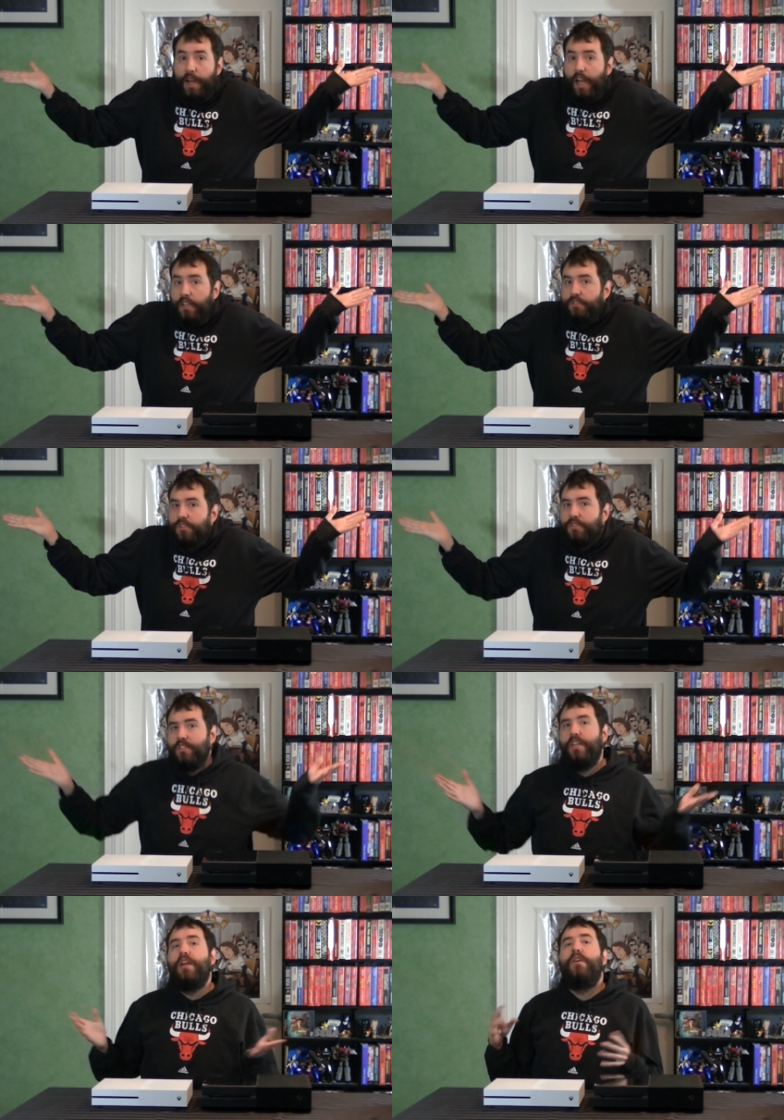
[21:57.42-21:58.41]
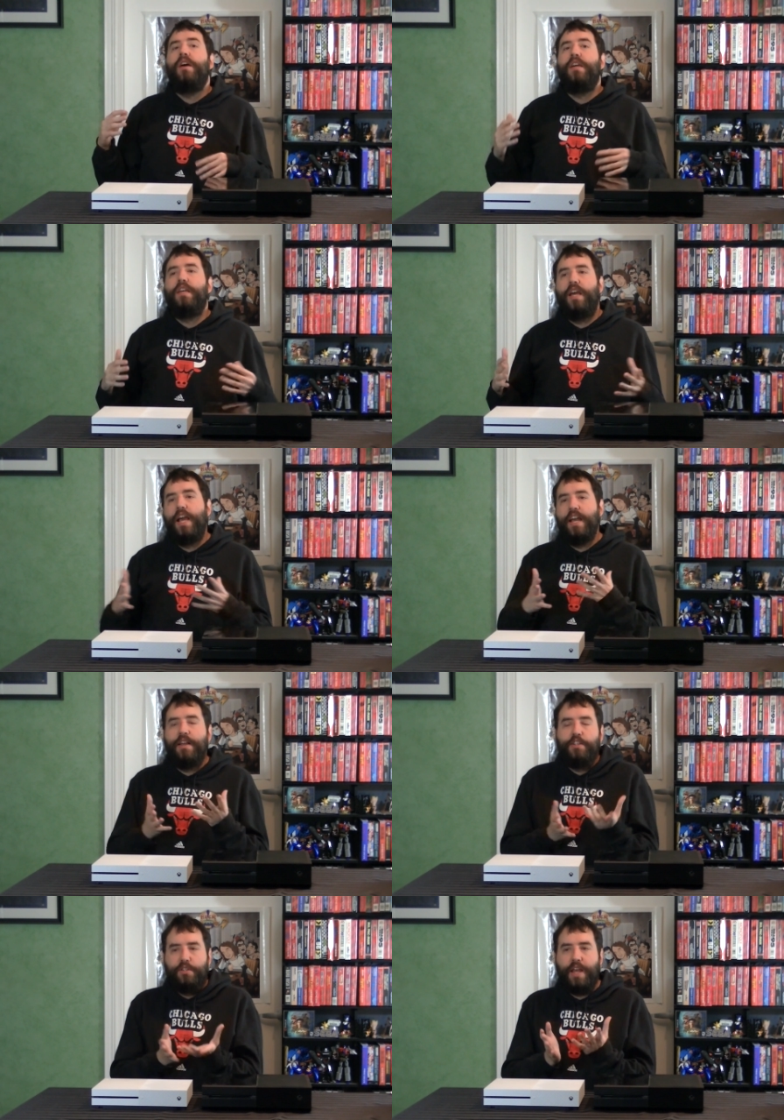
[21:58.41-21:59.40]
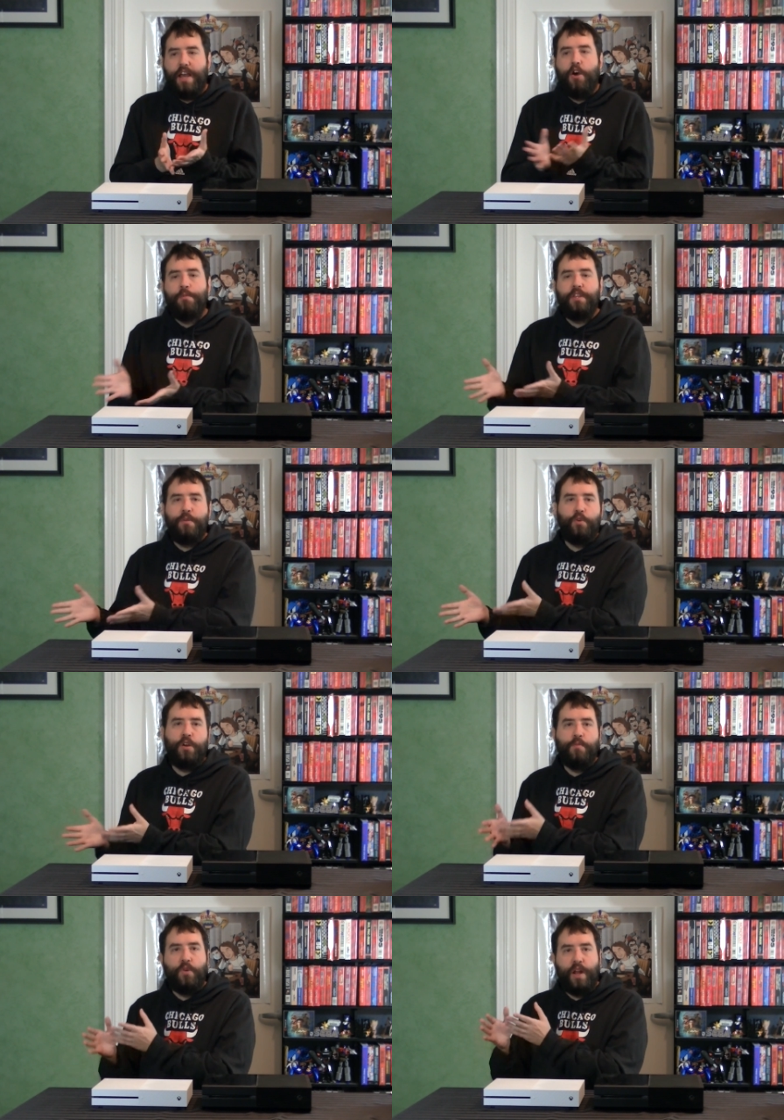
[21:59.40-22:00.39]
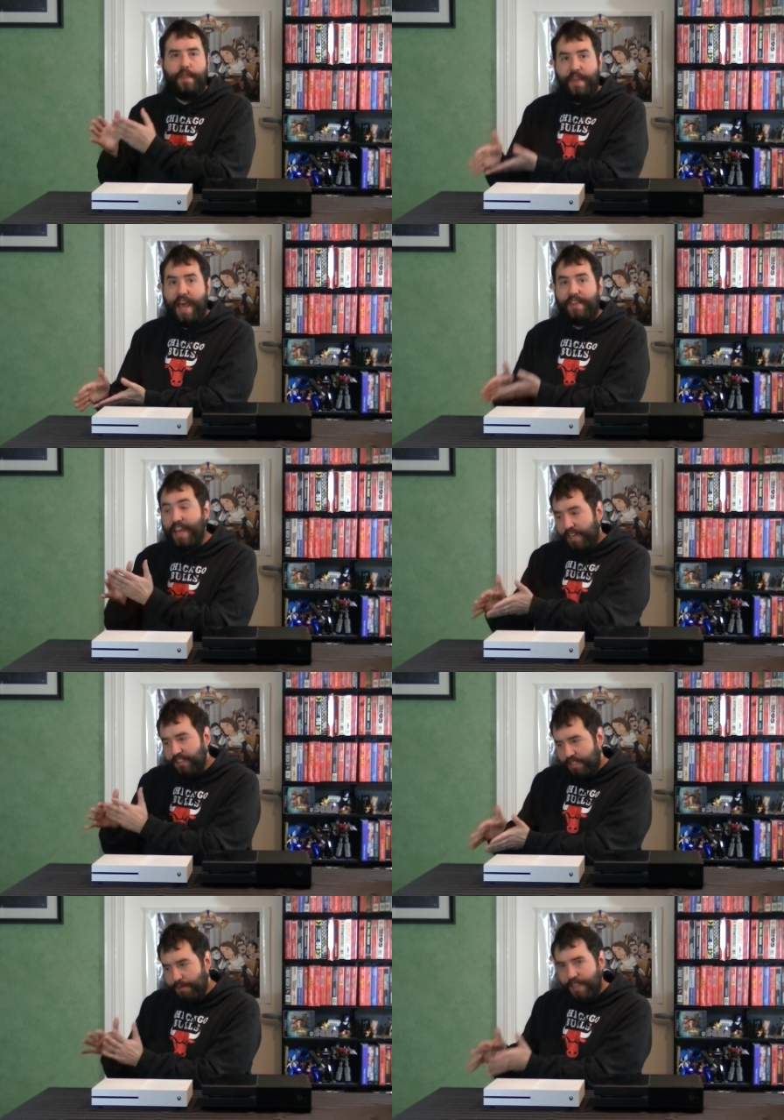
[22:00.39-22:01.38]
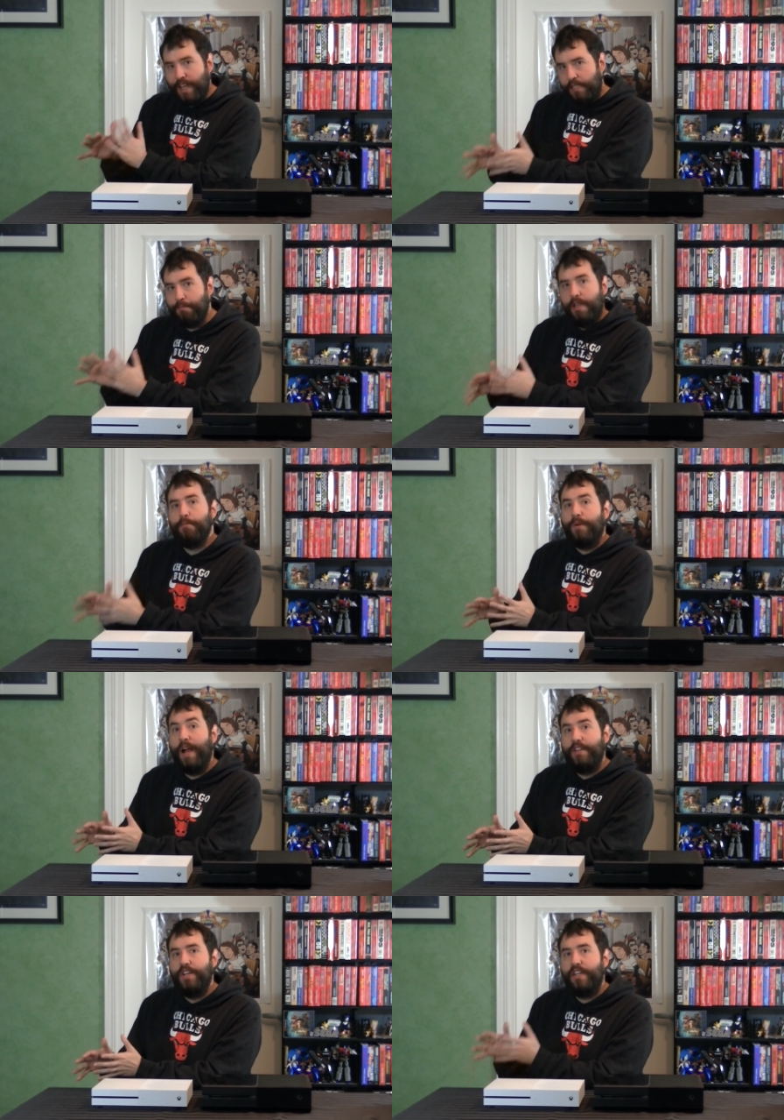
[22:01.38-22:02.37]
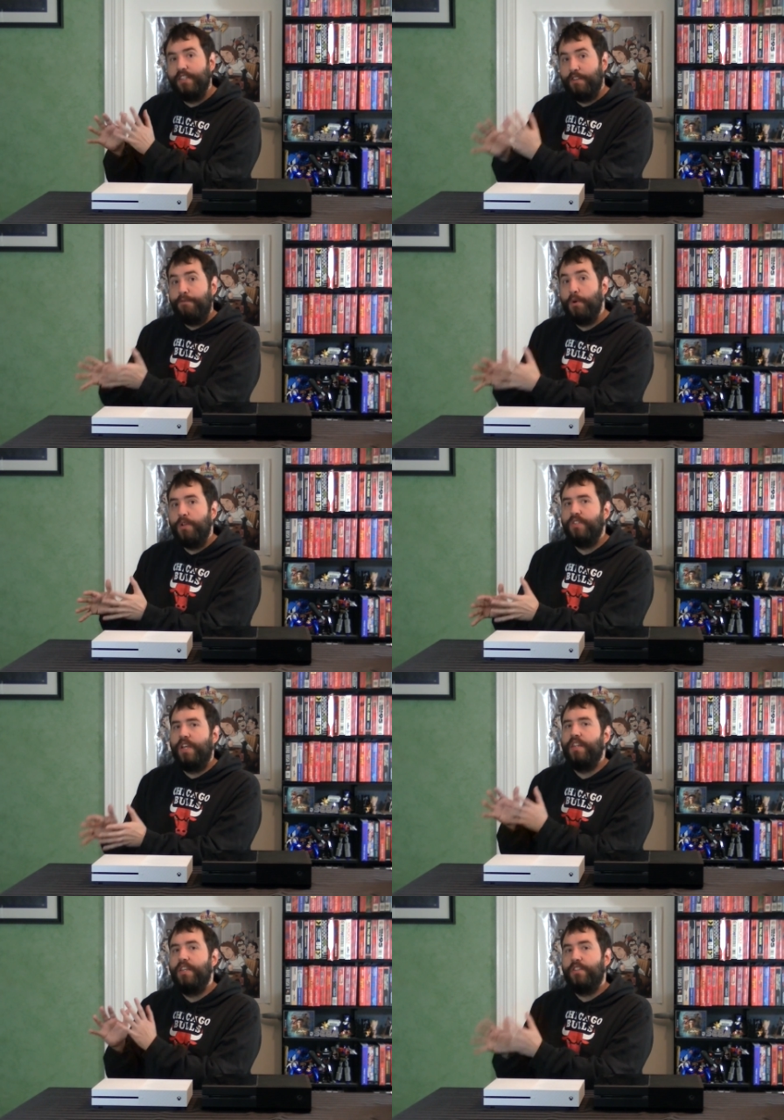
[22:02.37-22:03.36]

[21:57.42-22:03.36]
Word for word: else? You know, I hope that they work more on that. That needs to be the next big project, is to focus on the